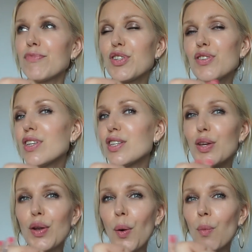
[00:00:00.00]
just this,
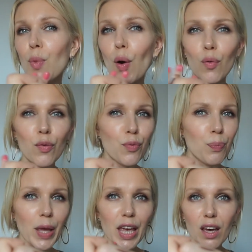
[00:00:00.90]
you know, mauve
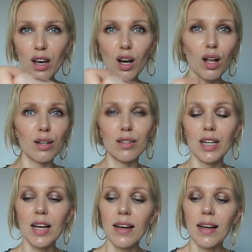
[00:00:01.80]
pink color.
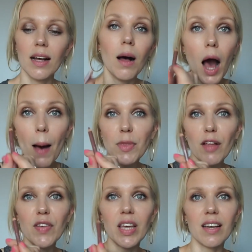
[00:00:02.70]
I'm
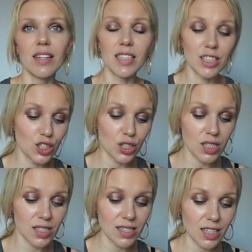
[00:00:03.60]
loving it. It's
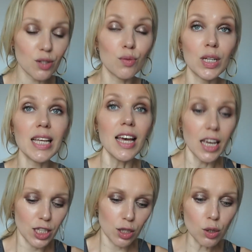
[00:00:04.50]
just it really
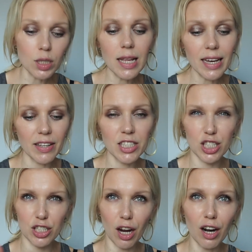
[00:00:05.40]
it looks like it's
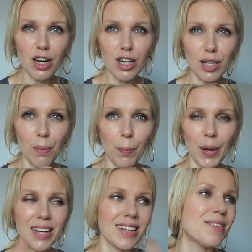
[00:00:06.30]
dark,
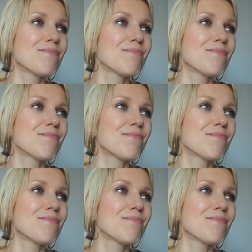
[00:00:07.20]
but